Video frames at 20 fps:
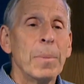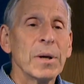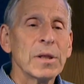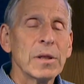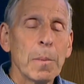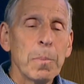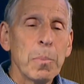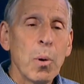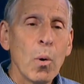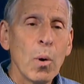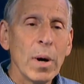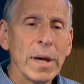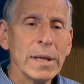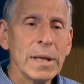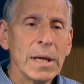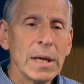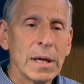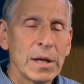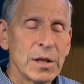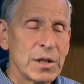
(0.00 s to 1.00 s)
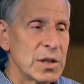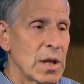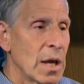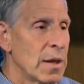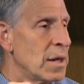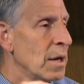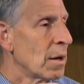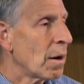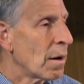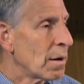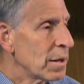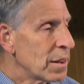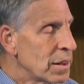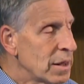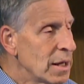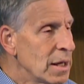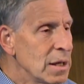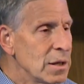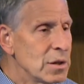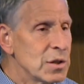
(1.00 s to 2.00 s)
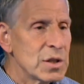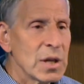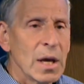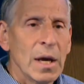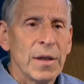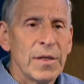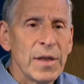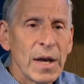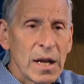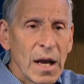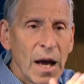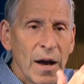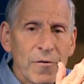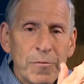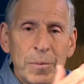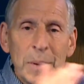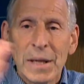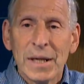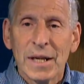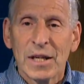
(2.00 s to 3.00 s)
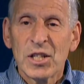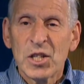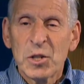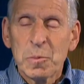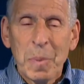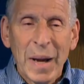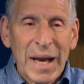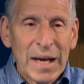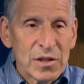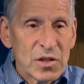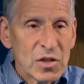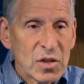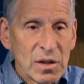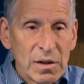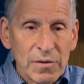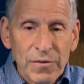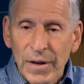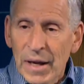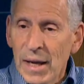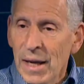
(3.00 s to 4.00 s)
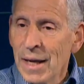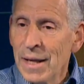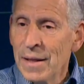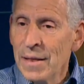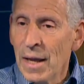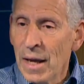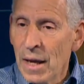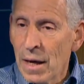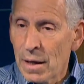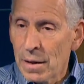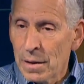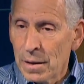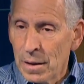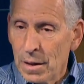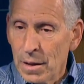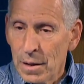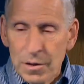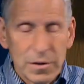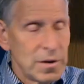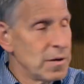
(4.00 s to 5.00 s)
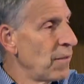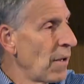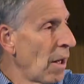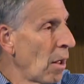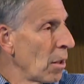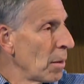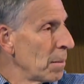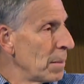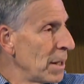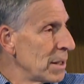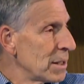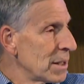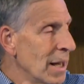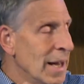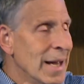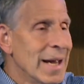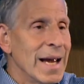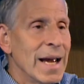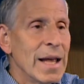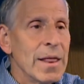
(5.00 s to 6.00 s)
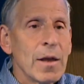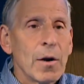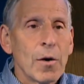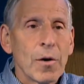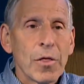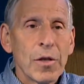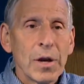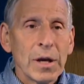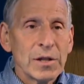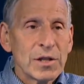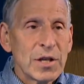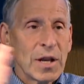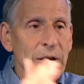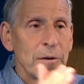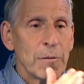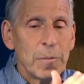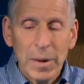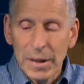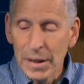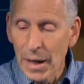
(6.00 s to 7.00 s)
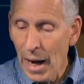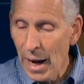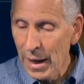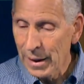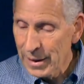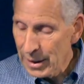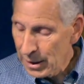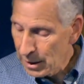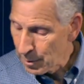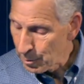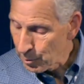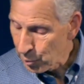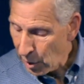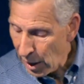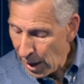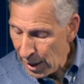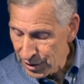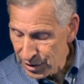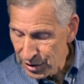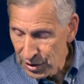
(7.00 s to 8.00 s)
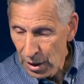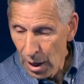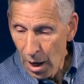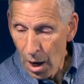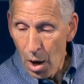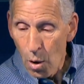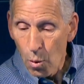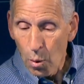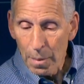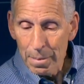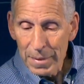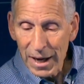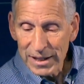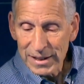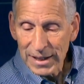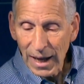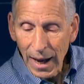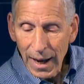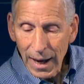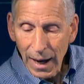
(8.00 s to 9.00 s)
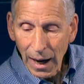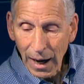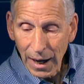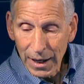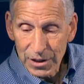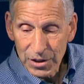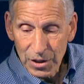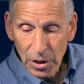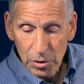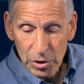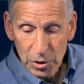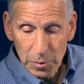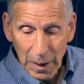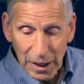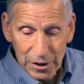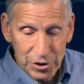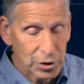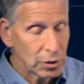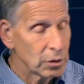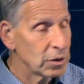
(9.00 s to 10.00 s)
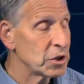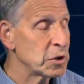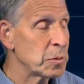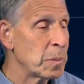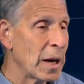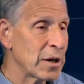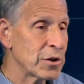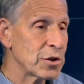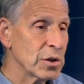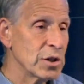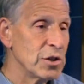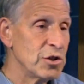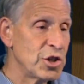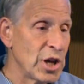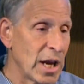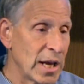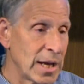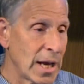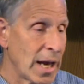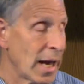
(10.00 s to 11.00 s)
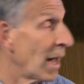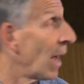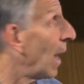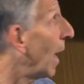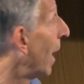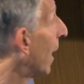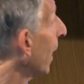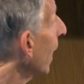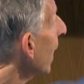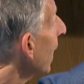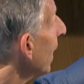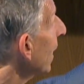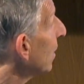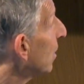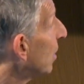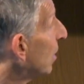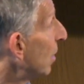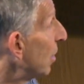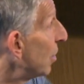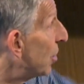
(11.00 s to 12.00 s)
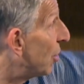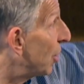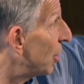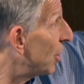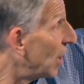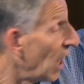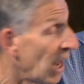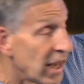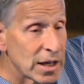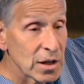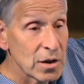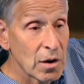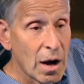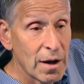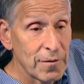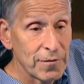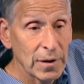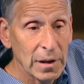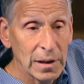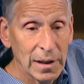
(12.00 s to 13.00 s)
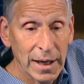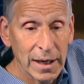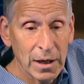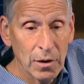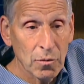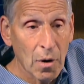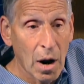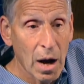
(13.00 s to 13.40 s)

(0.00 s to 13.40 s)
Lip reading: But the point is, there are things that have been expansive in their development, and there are things that have been highly compressed. What makes AI so special, especially Gen AI, is it has just taken off like a